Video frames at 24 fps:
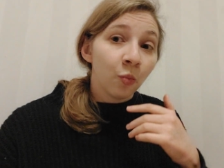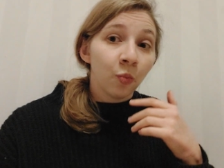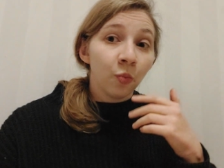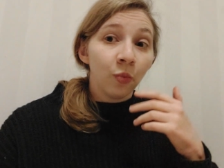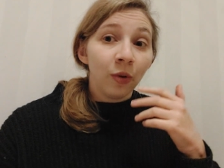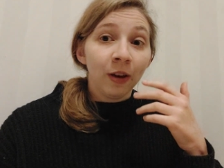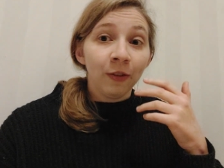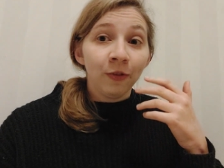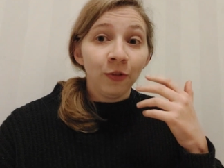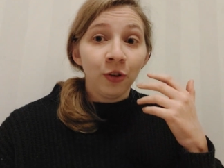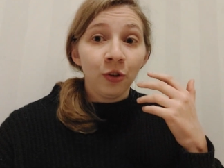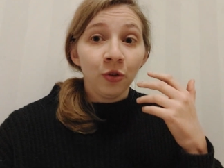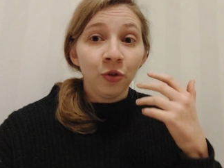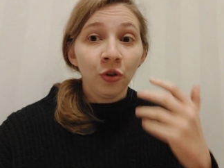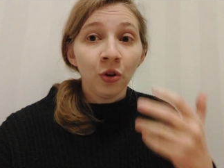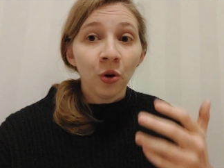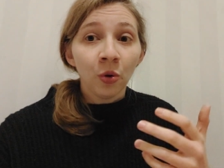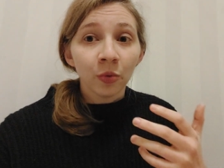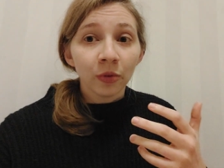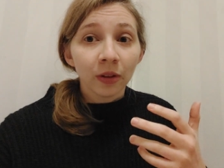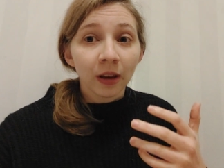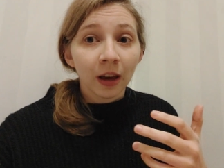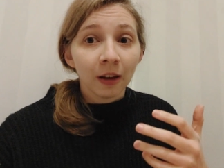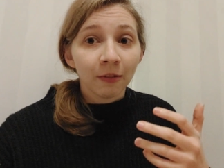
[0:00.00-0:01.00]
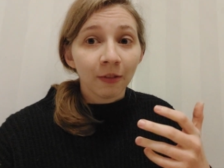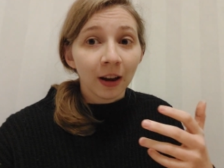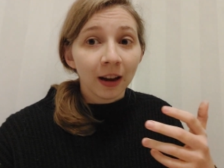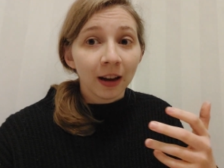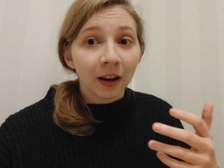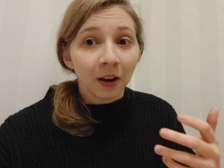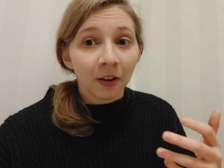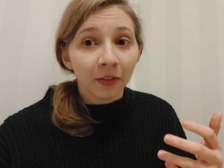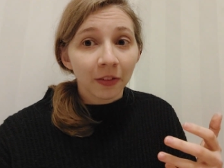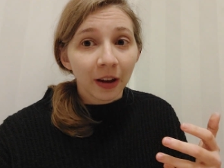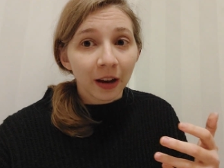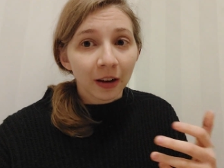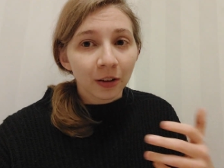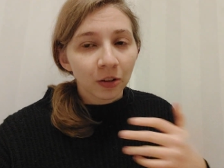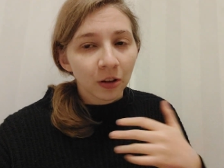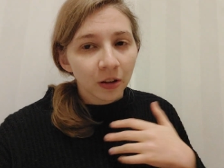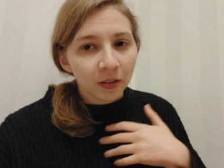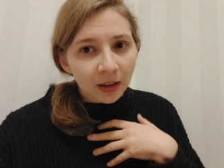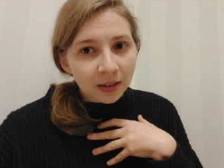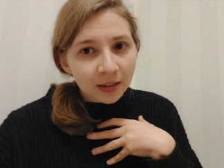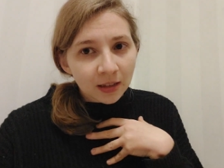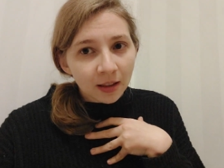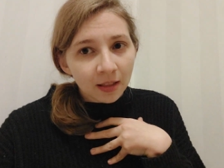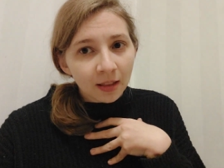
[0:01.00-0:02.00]
if you don't have eye contact.
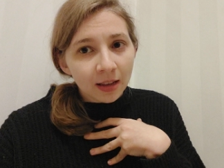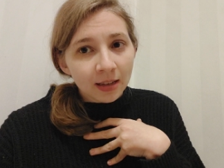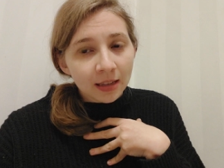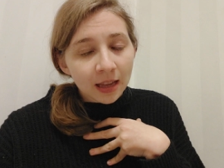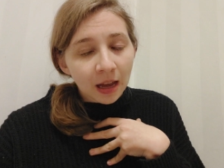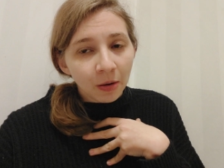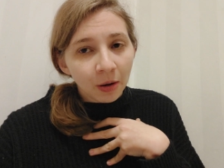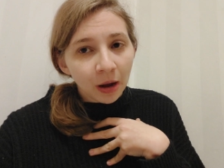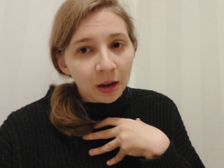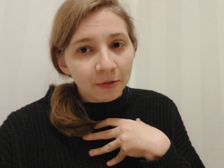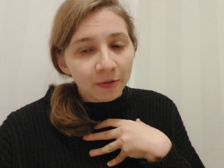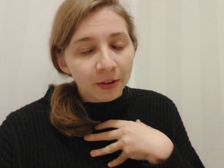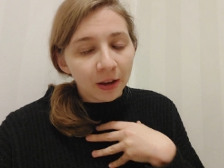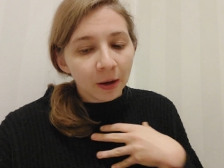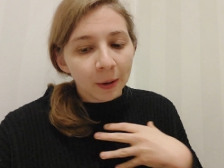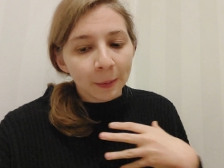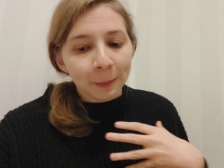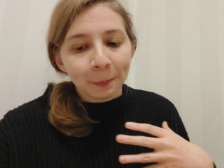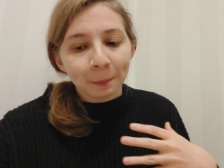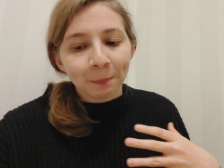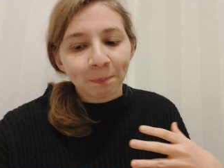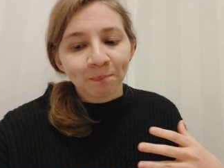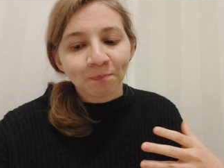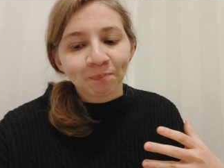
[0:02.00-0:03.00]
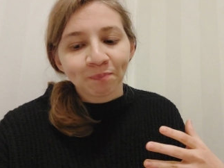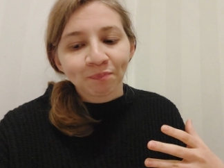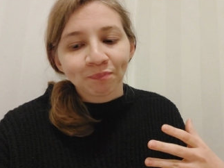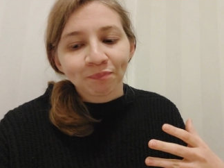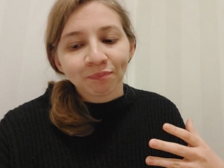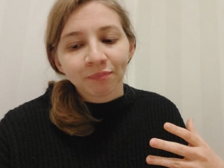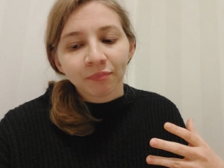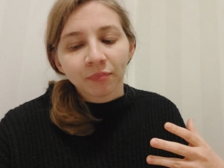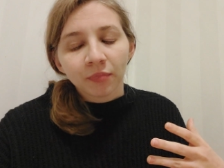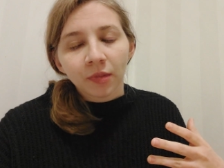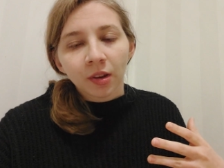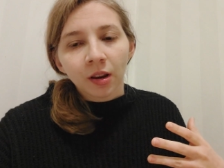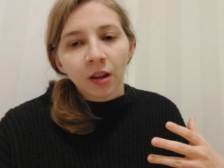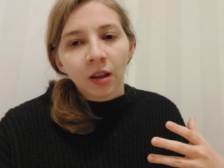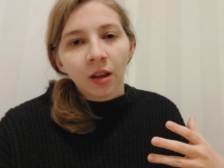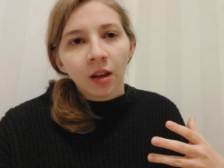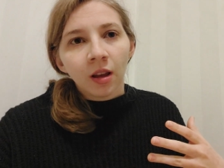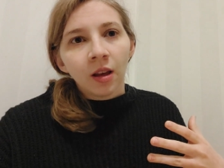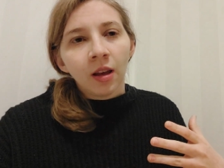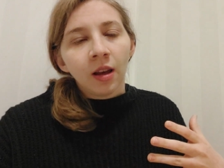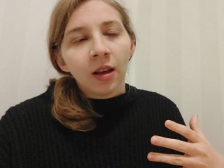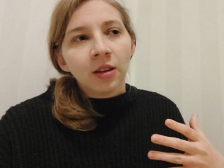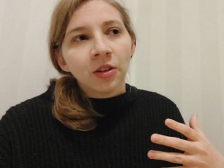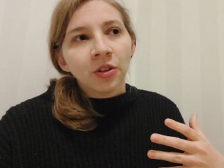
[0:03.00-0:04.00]
That's at least how I feel.
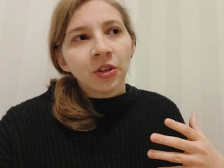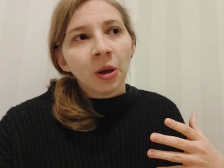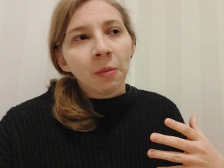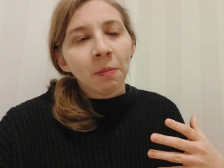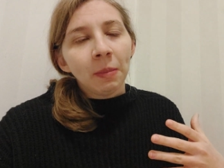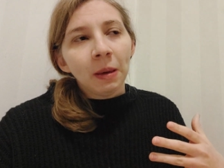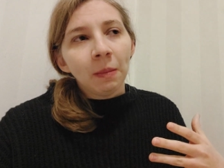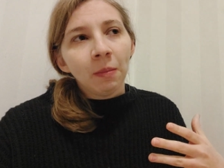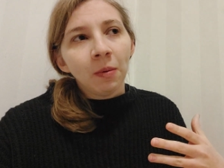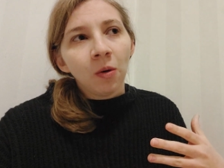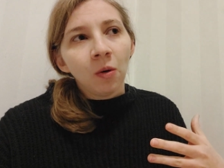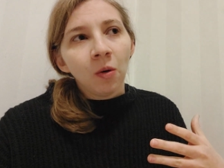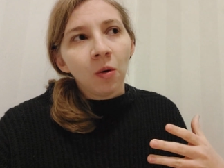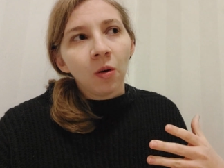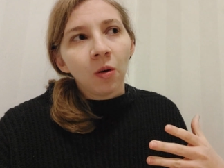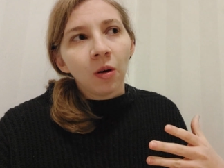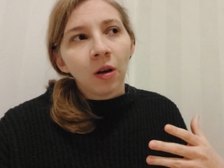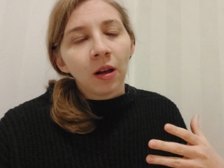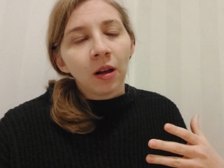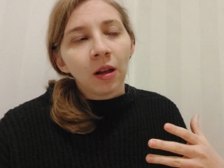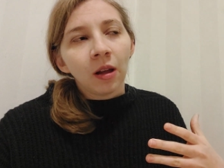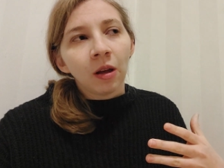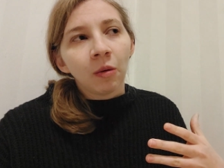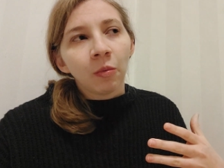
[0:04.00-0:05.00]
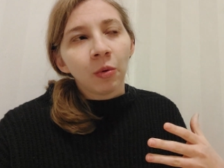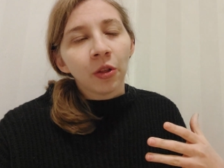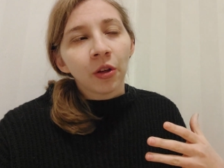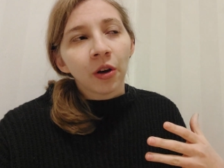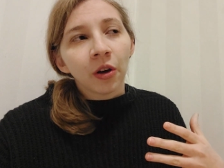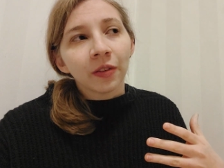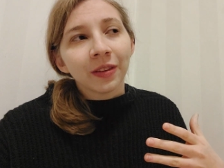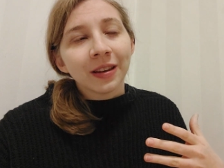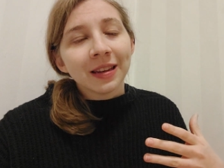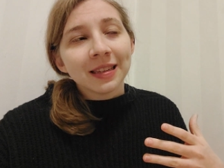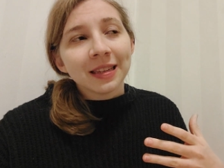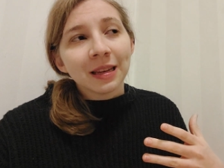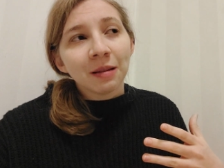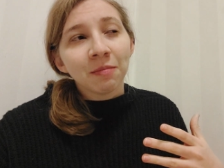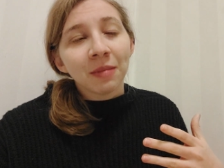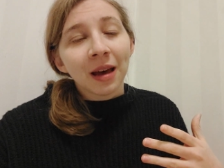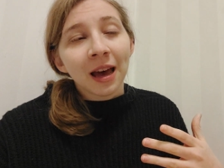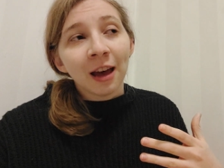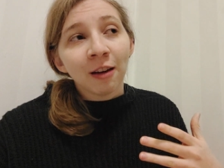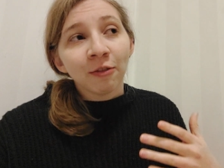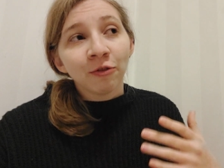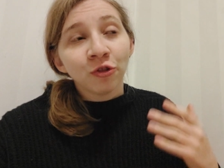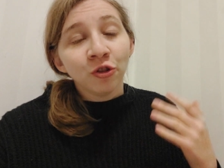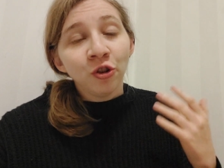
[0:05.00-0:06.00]
Some people with autism
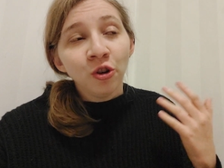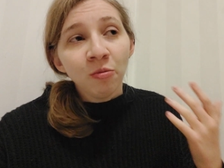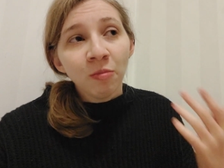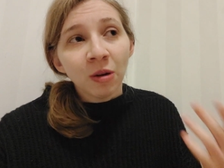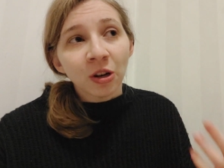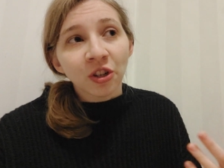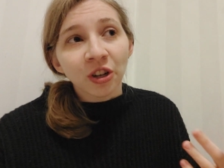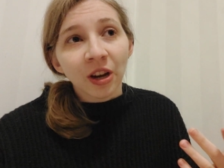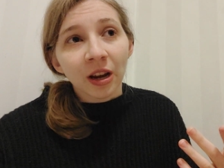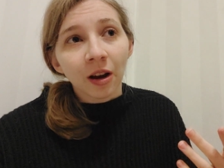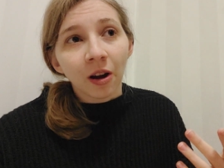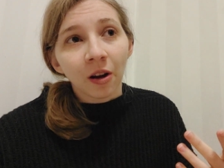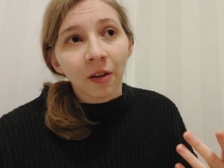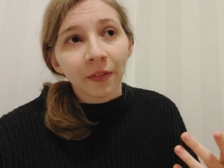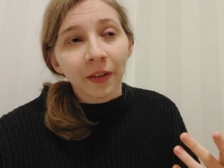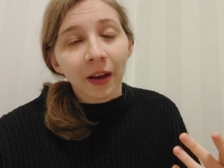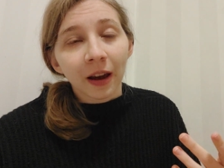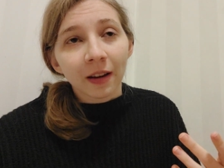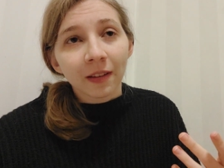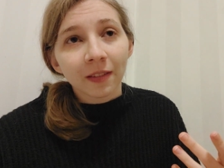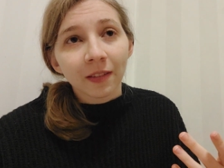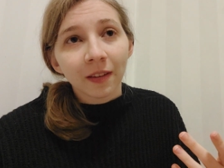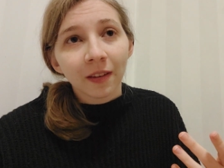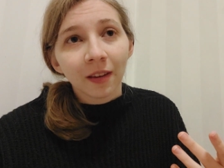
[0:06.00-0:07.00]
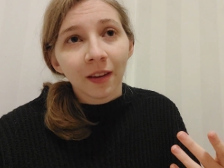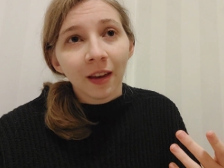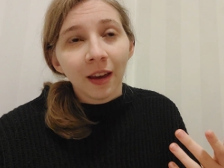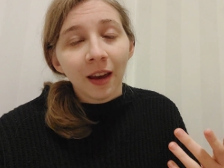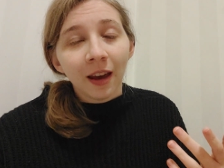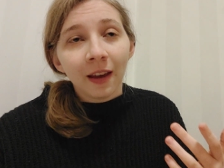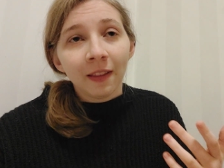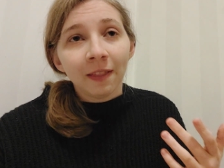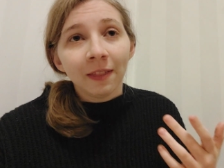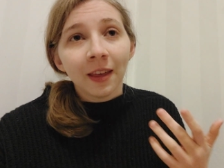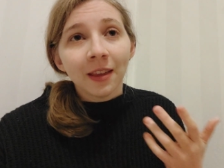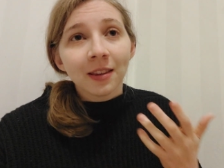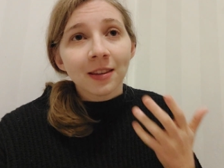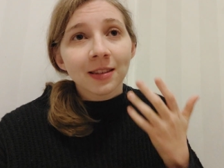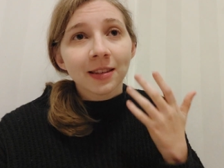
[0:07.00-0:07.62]
have too much eye contact and then